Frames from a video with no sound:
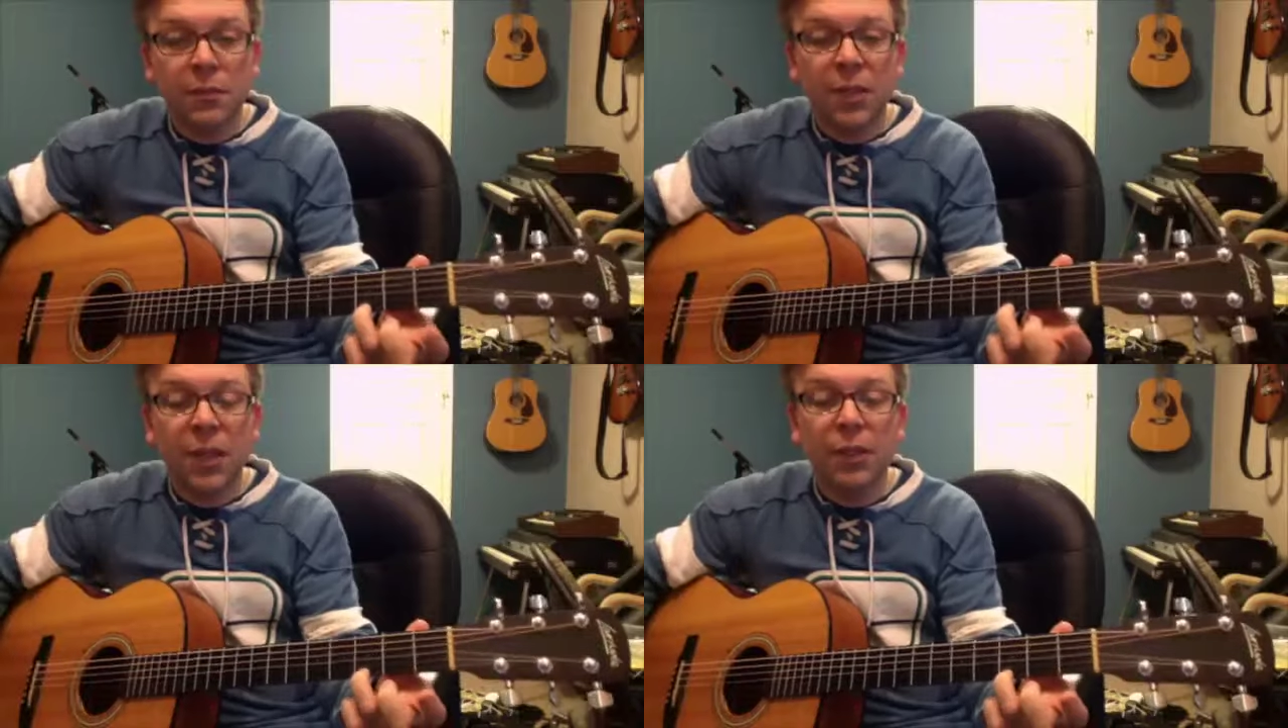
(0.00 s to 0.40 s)

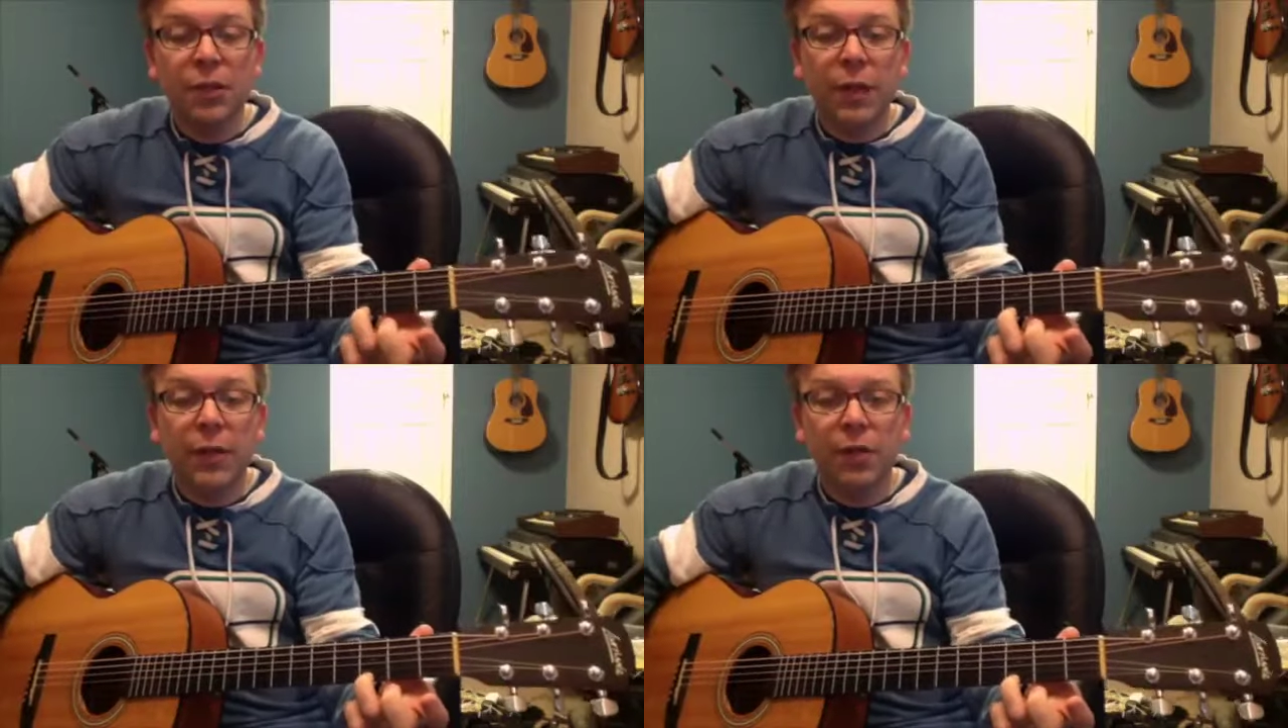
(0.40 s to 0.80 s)
And you
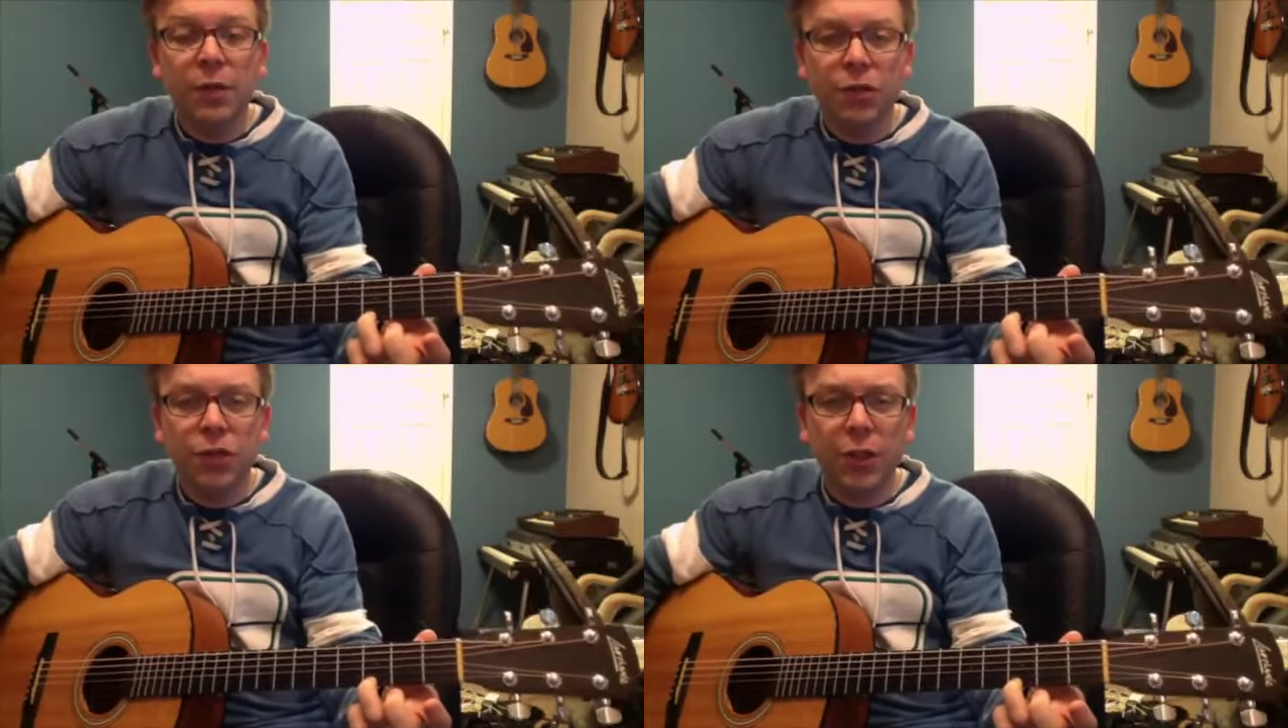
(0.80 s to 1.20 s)
end on
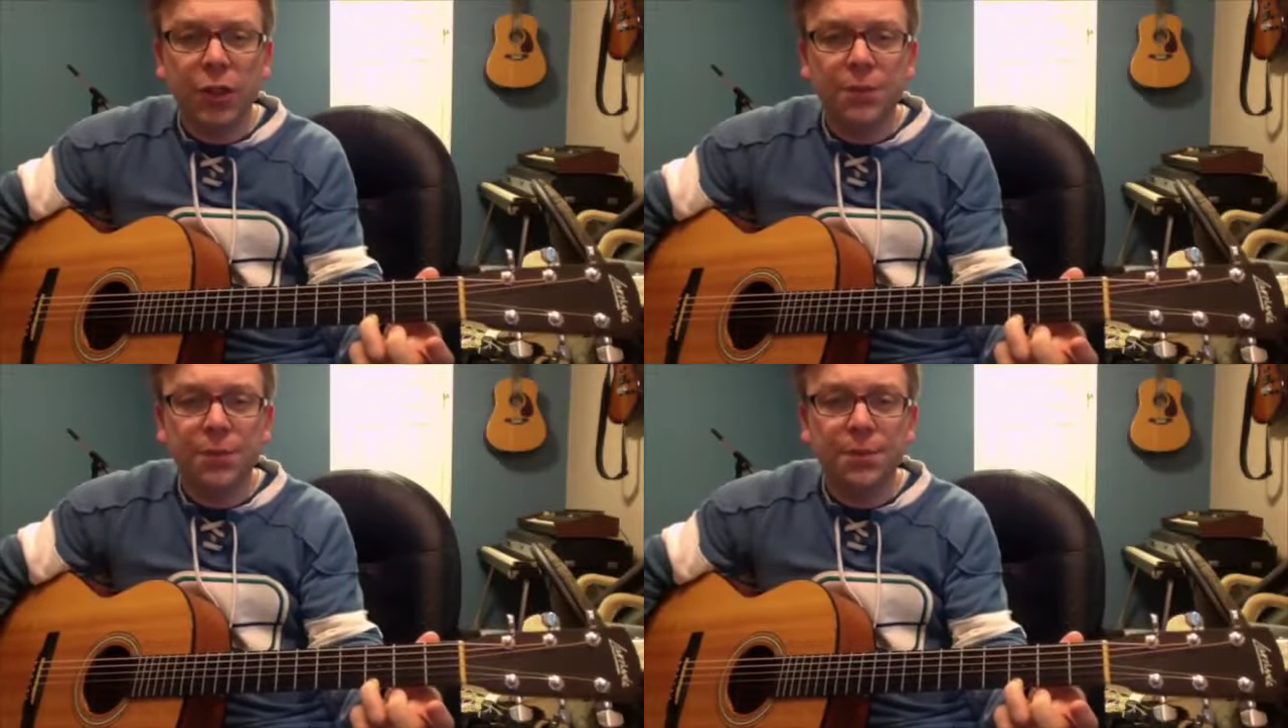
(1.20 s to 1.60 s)
a G.
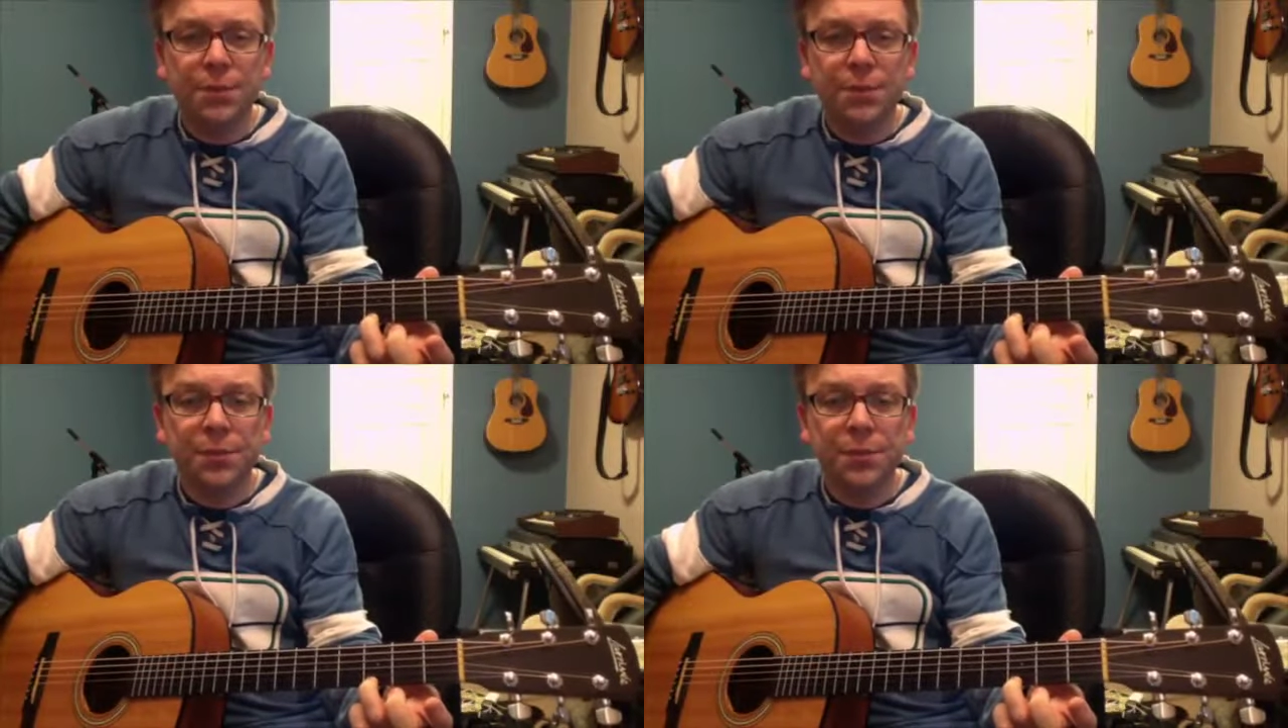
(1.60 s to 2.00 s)

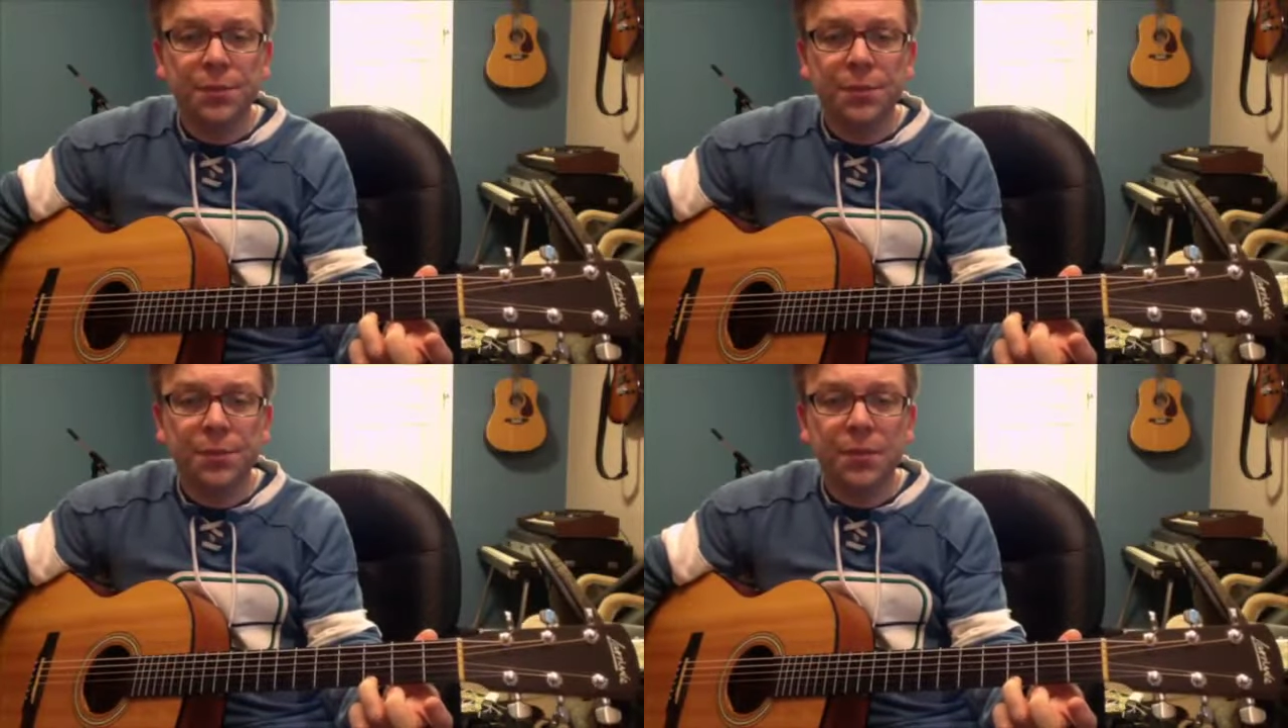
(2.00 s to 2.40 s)

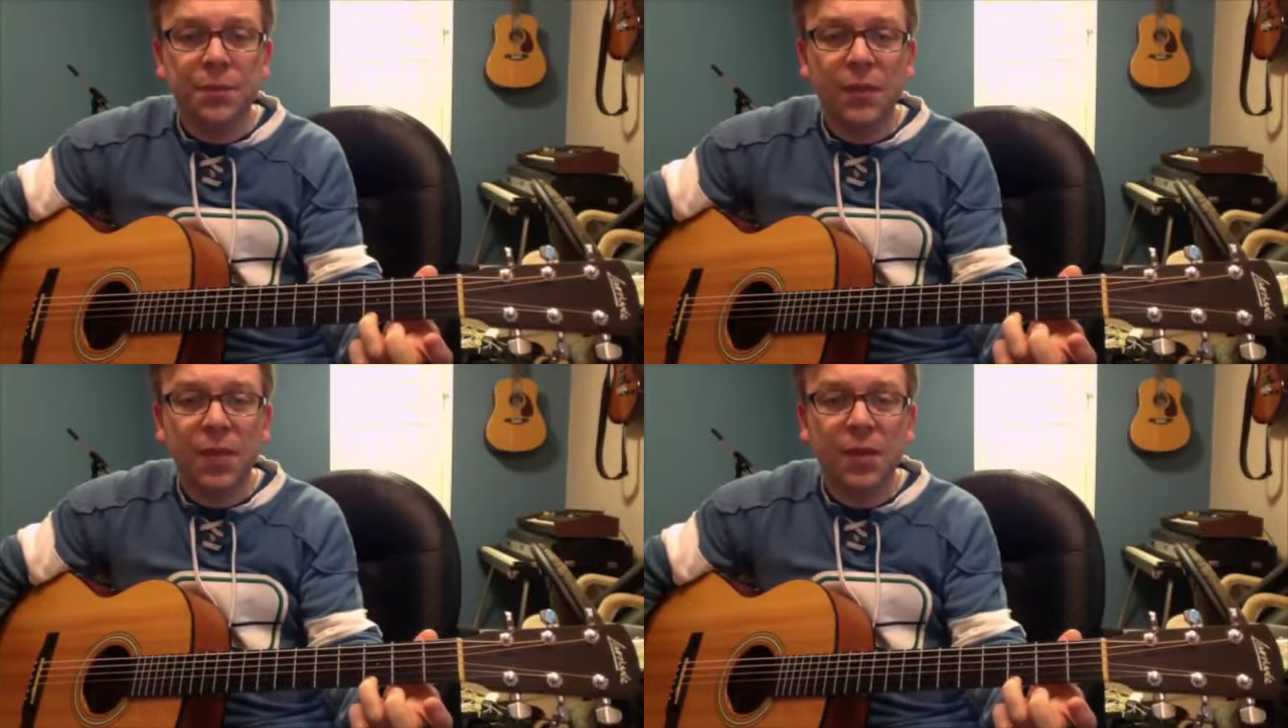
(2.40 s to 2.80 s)

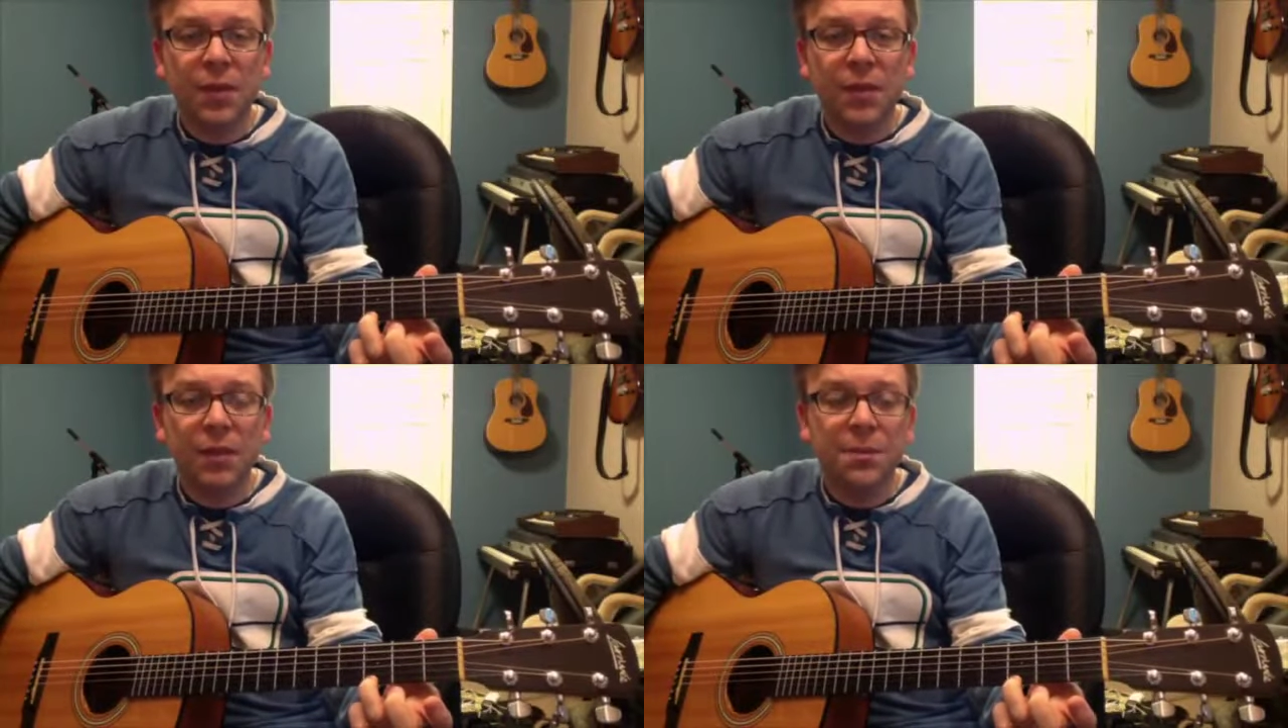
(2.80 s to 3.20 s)

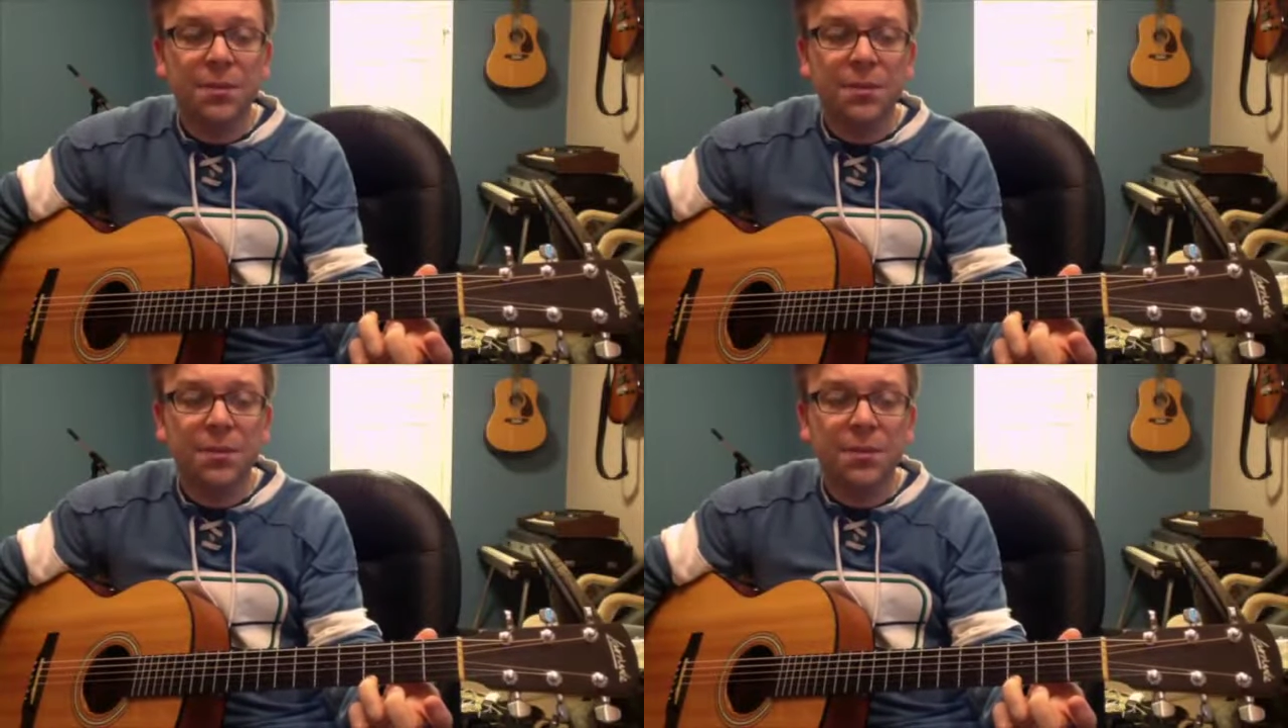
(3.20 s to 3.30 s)
Alright?